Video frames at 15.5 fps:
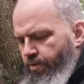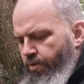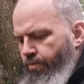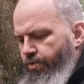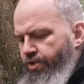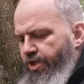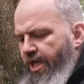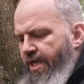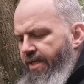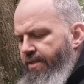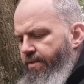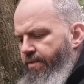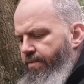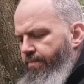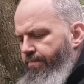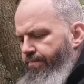So shade,
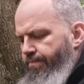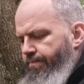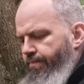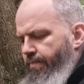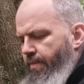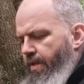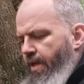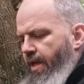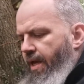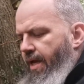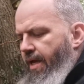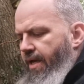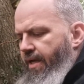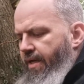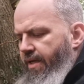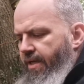
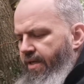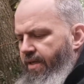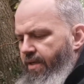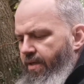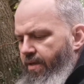I